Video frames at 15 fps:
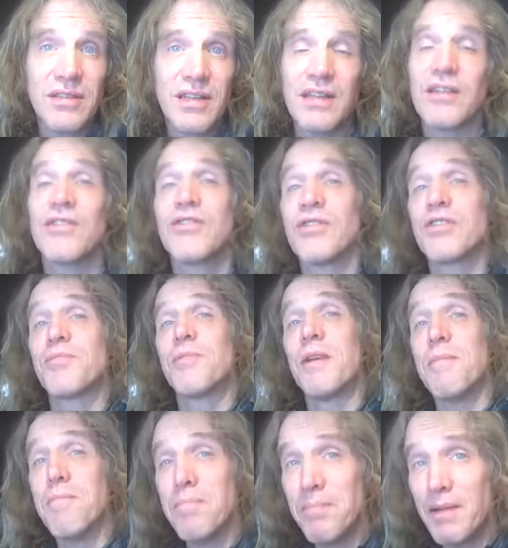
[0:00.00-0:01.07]
It'll just
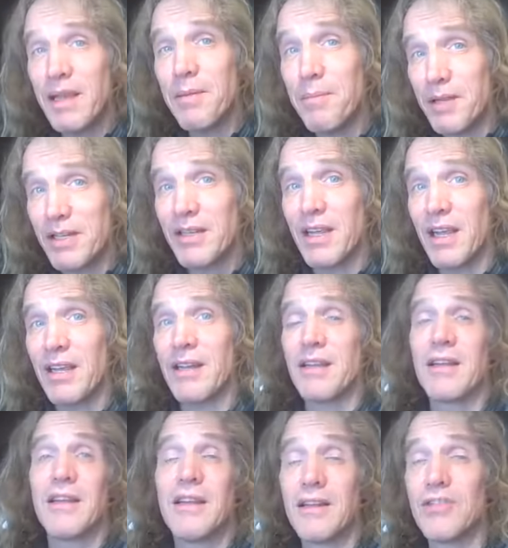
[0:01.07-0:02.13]
be
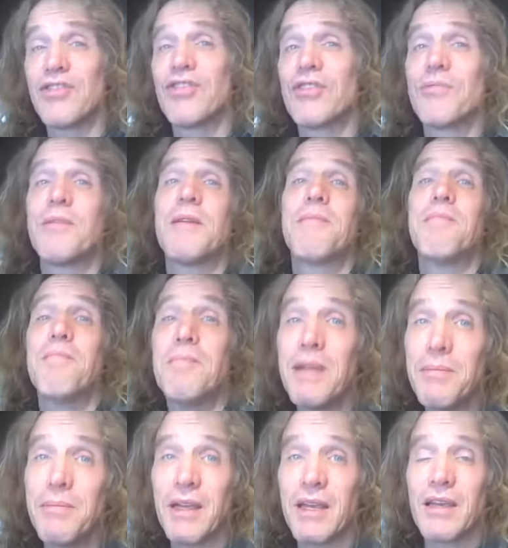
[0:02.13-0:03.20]
imitating. It'll just be
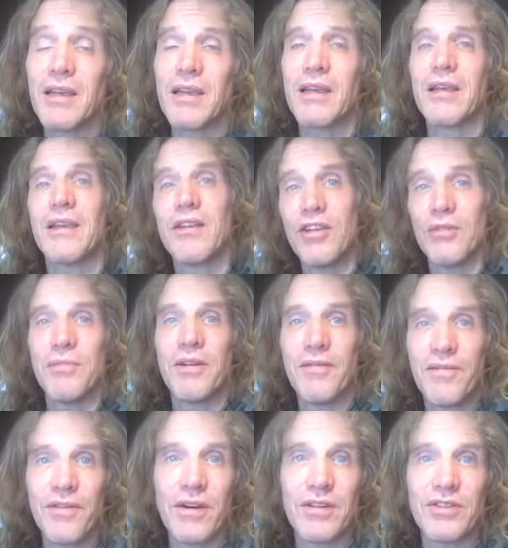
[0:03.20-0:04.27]
mimicking human
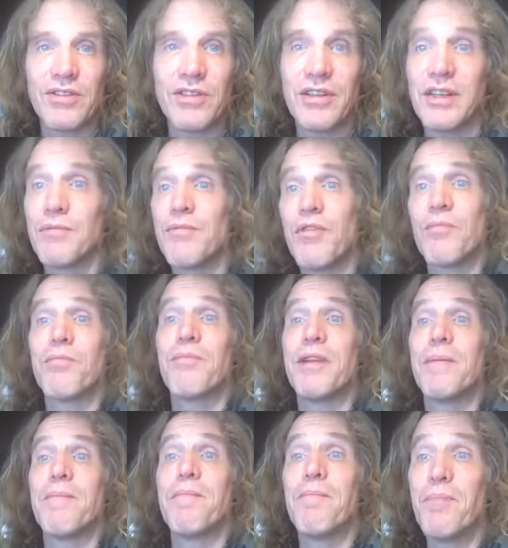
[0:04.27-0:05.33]
function. It won't
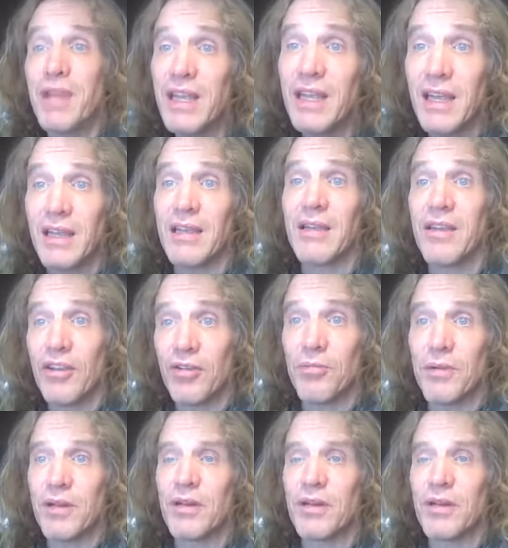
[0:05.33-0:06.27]
be being human